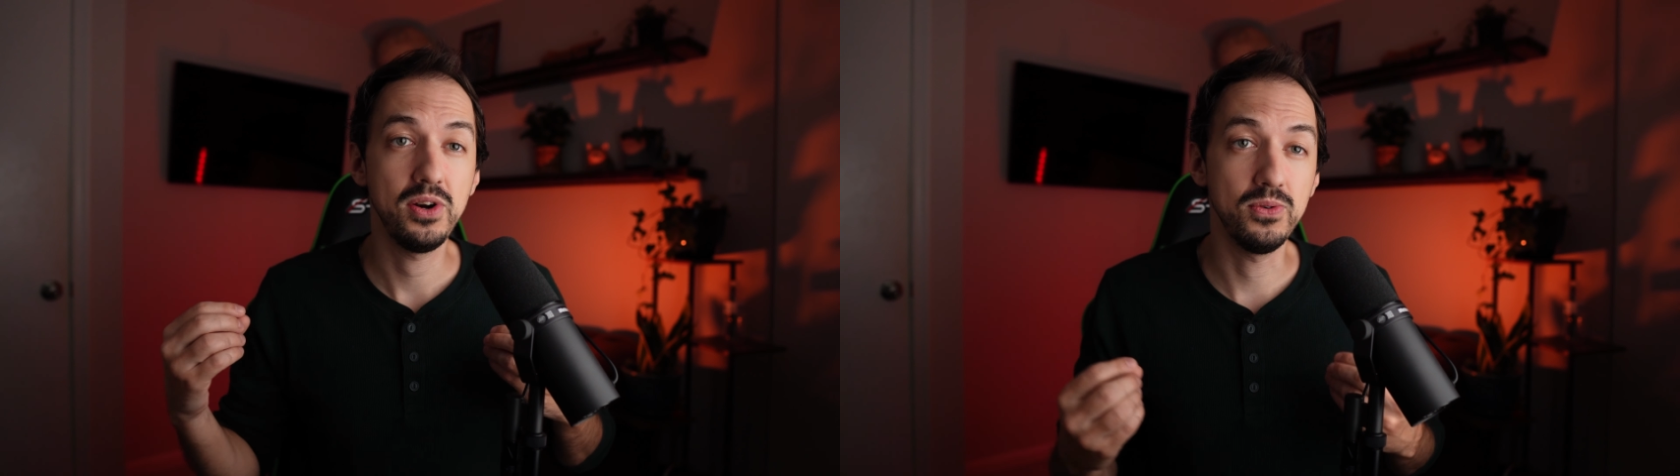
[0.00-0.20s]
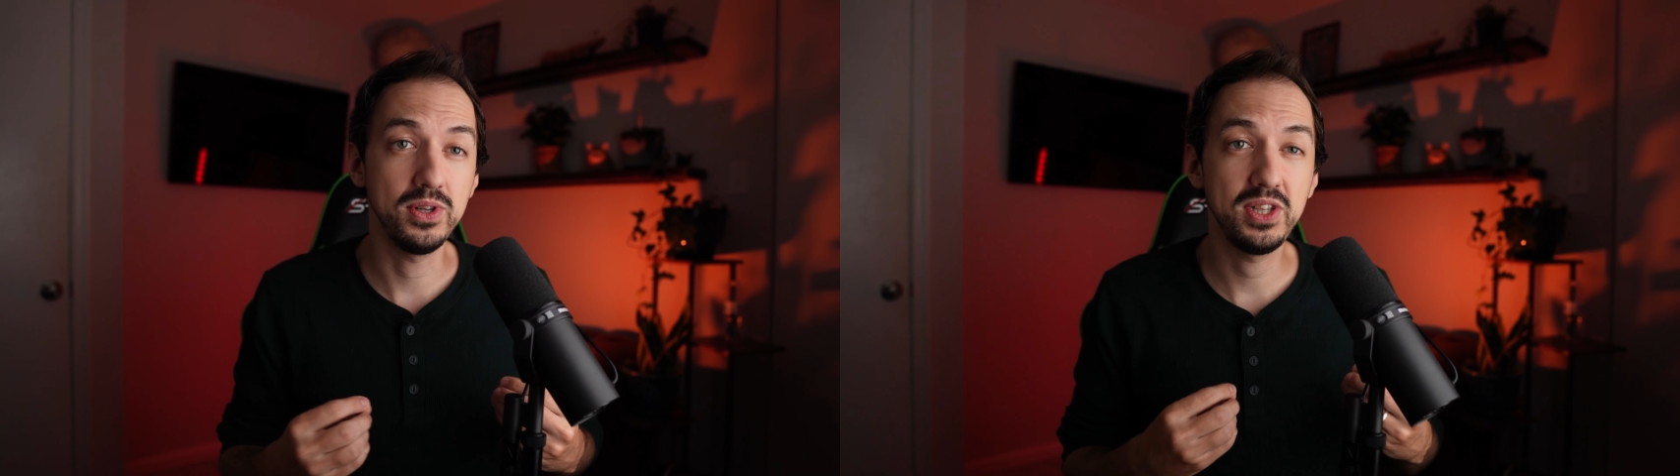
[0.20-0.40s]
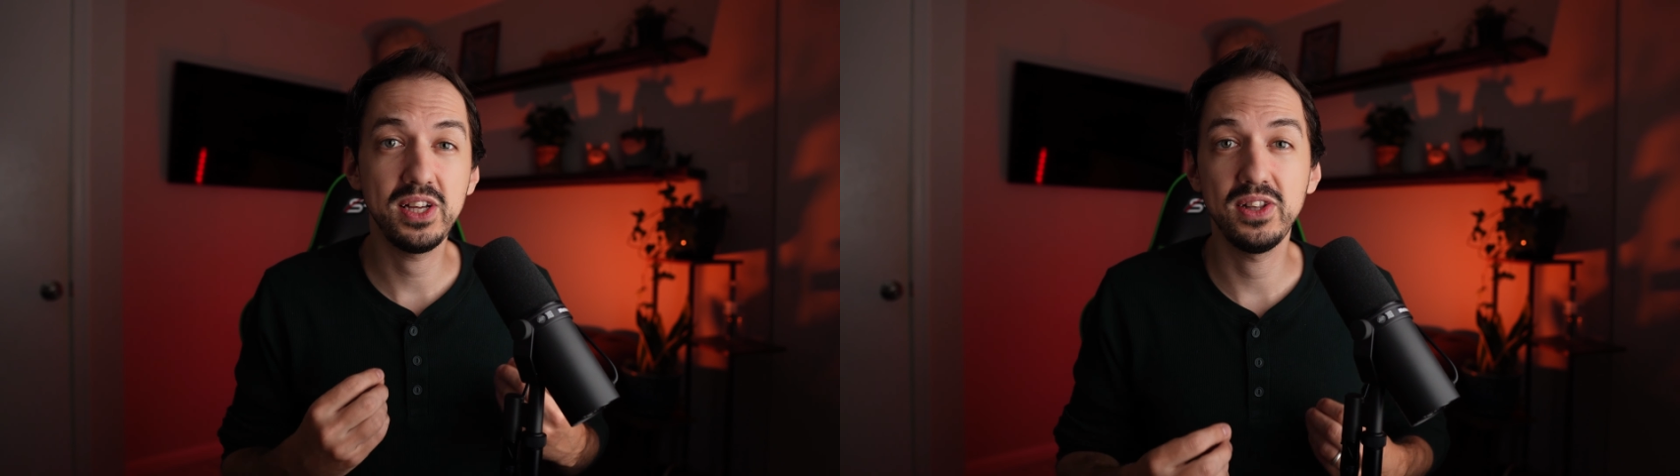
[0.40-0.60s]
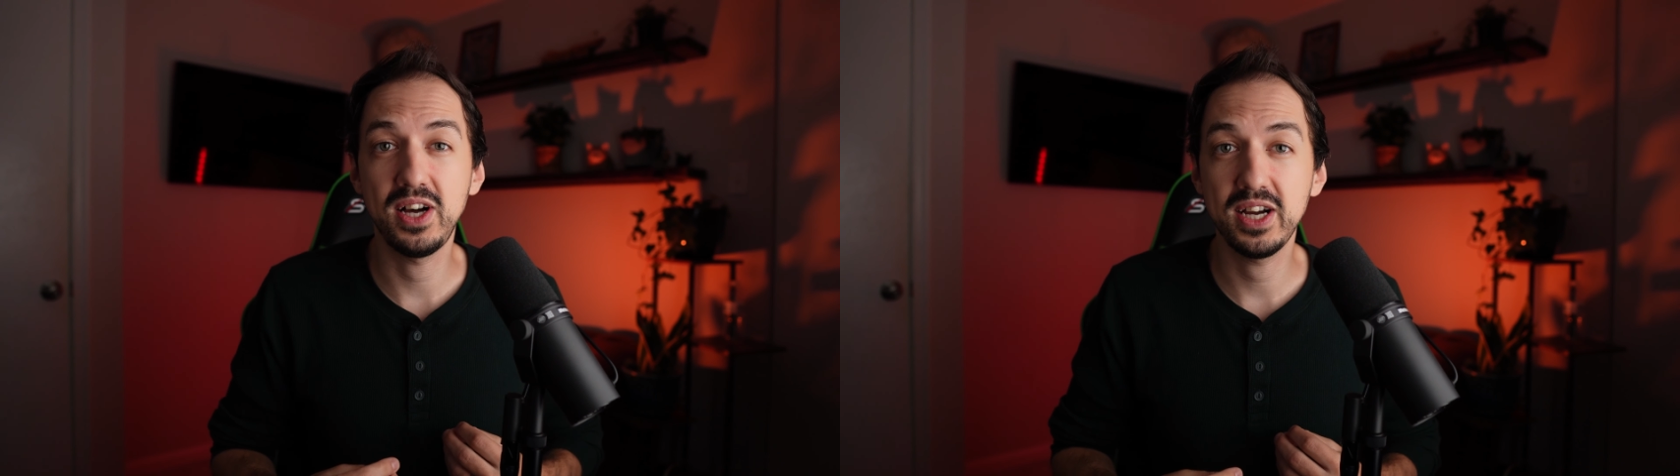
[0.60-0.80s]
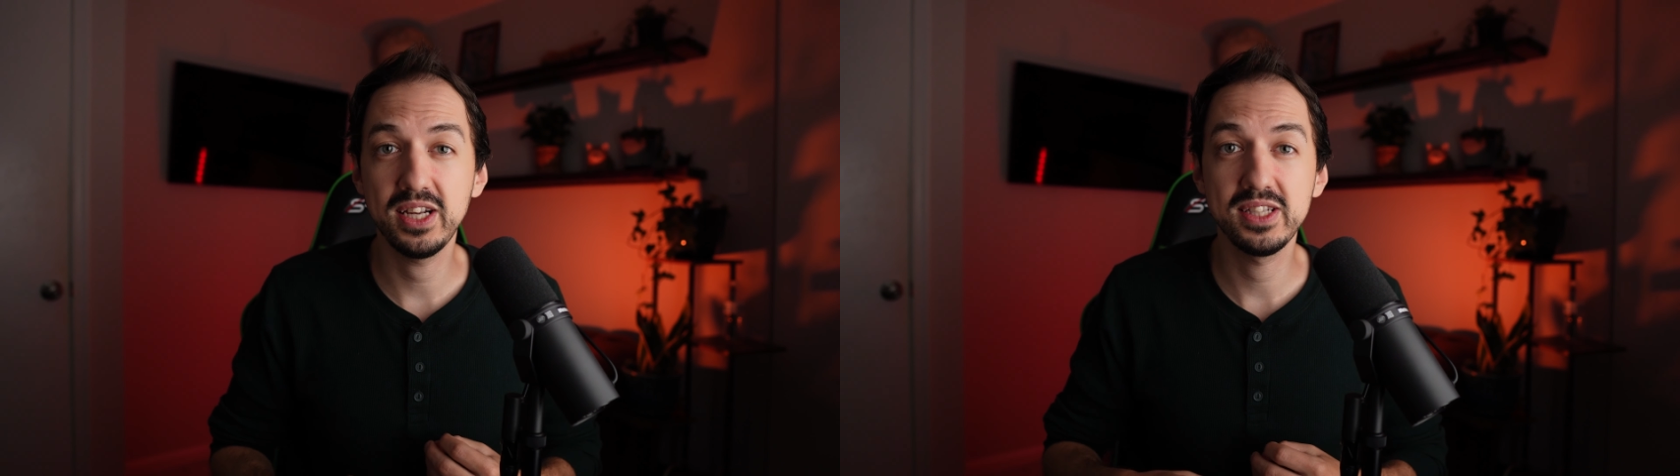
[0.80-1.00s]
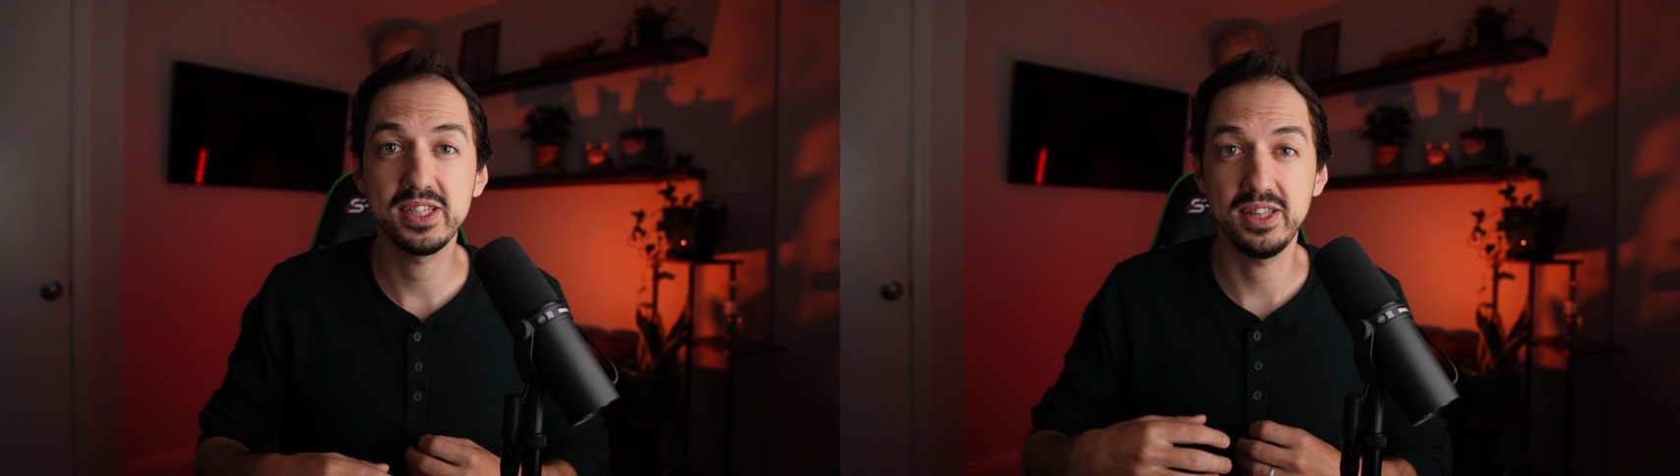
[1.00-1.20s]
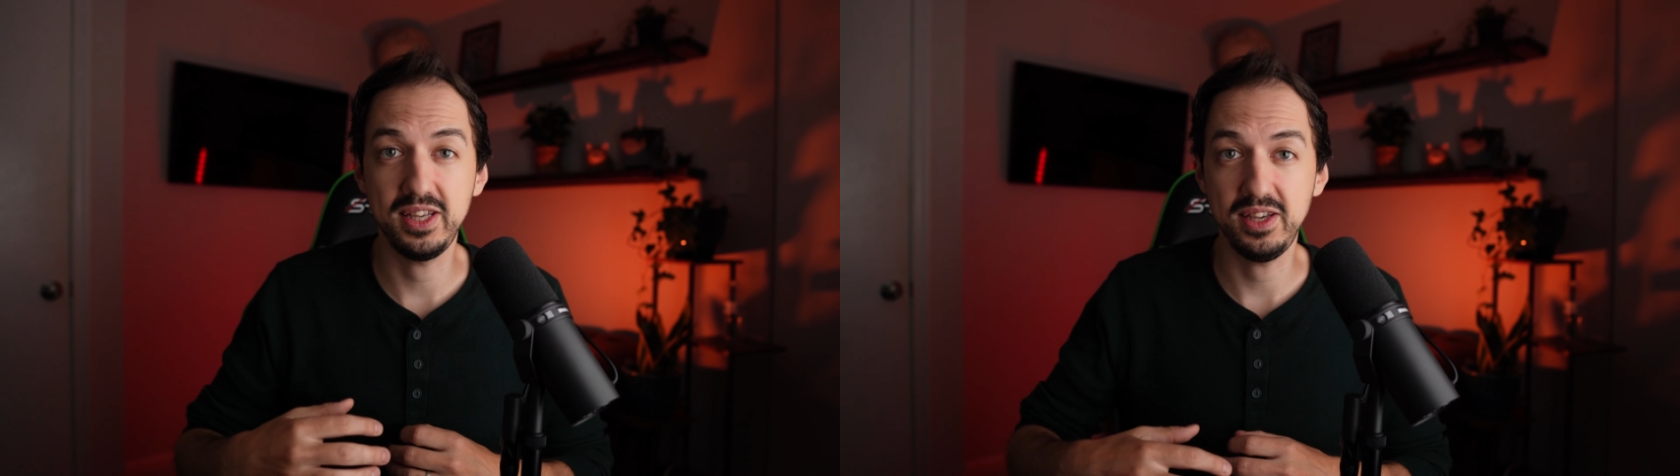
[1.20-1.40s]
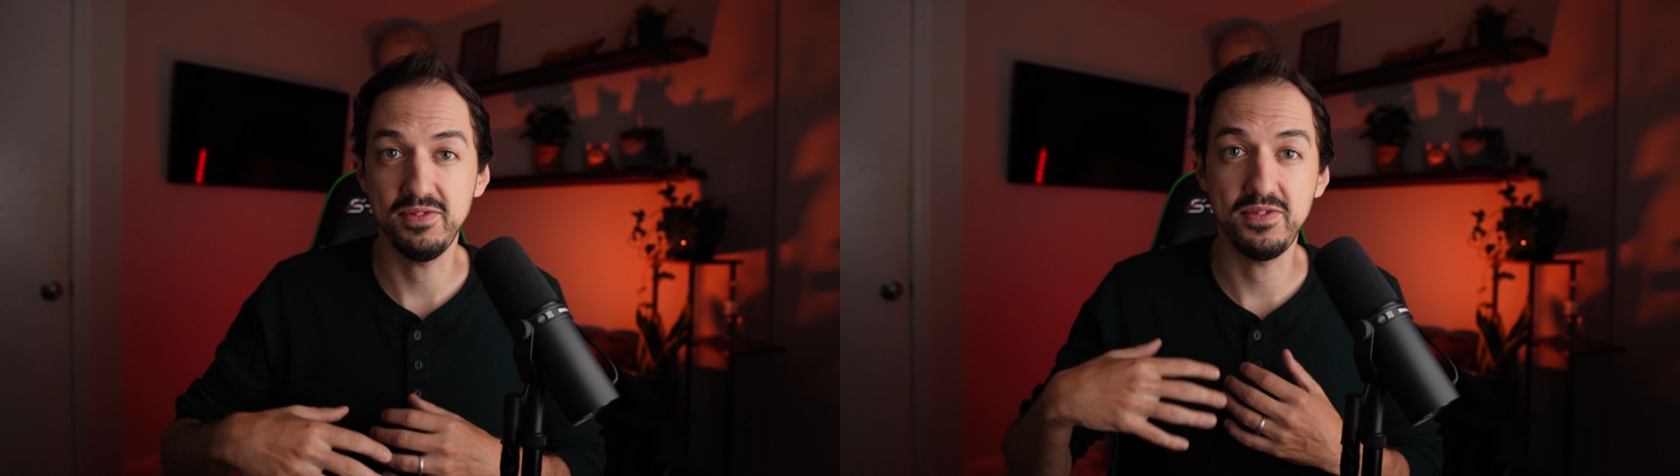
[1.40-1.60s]
really aligns
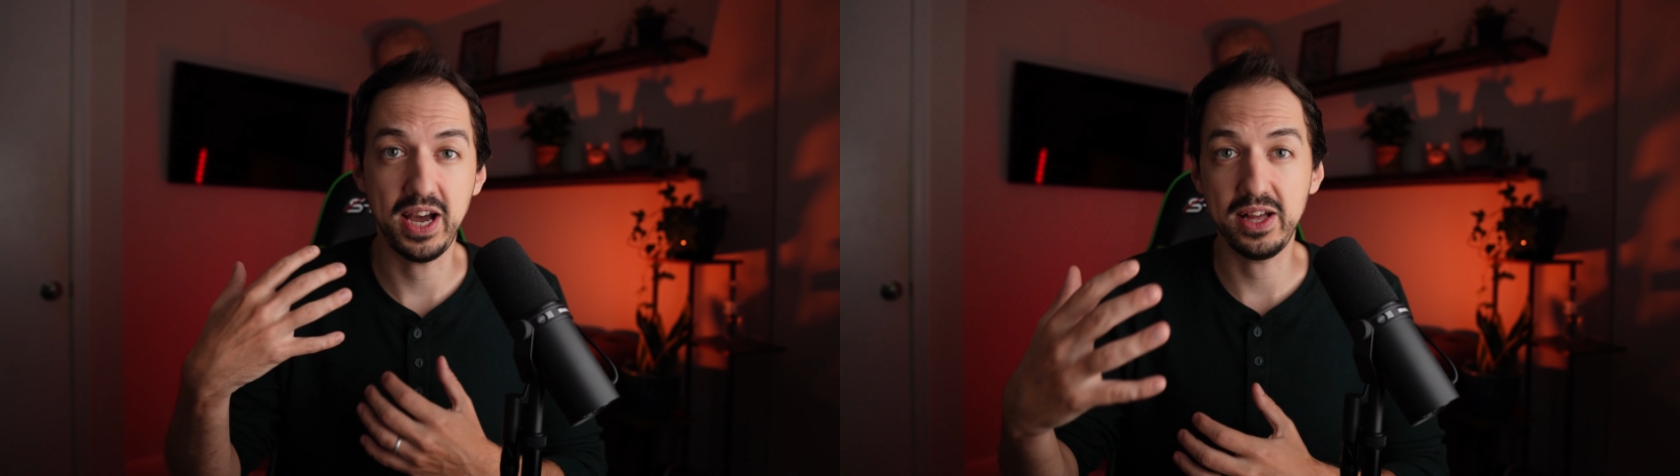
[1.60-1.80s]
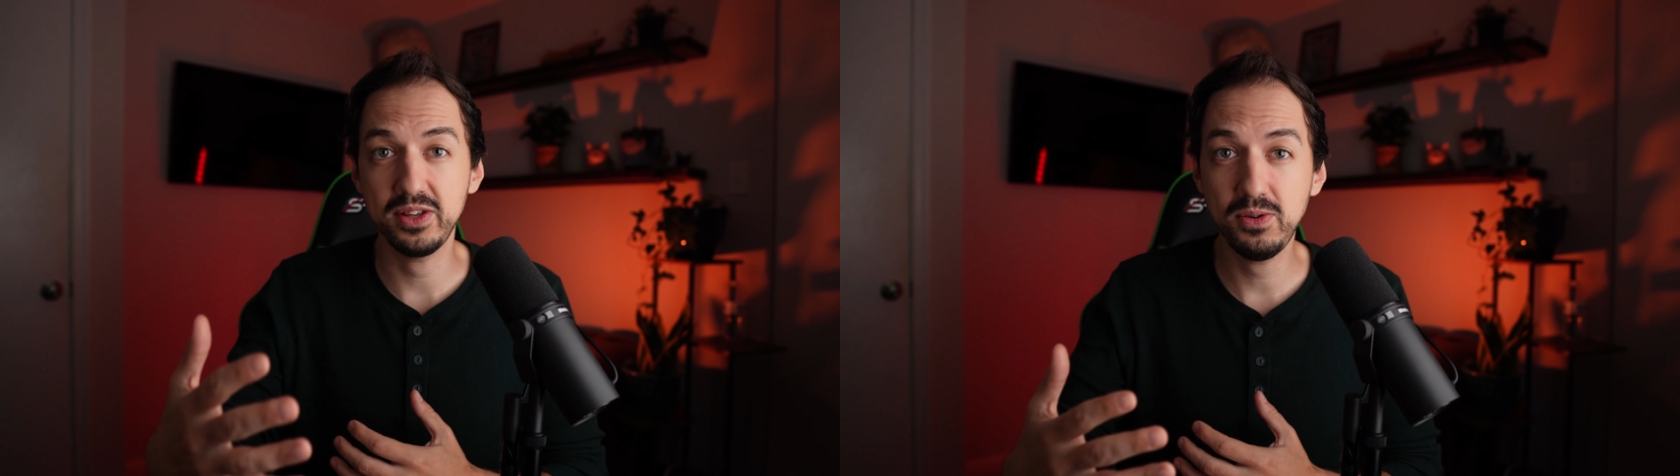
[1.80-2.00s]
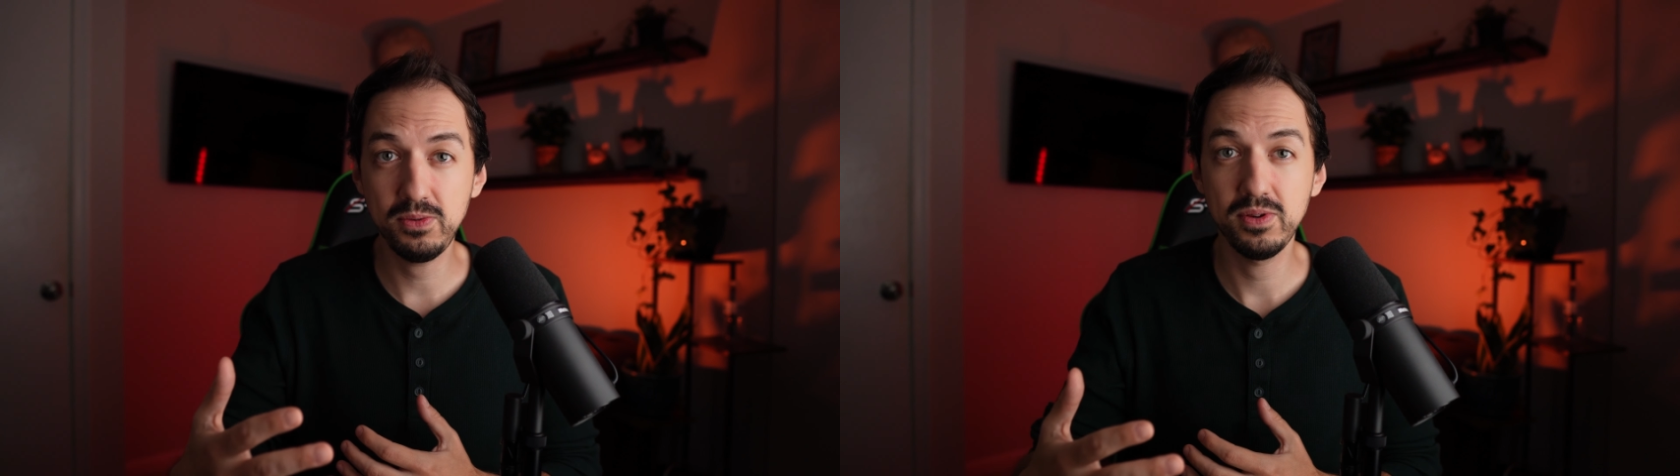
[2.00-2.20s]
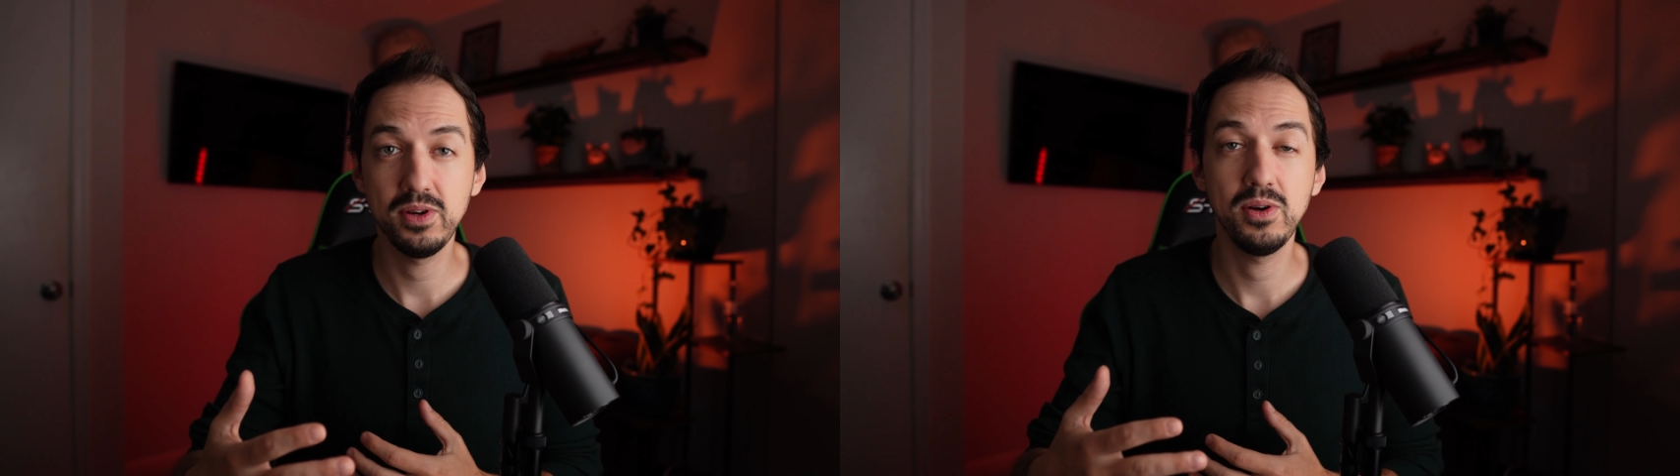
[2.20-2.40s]
the value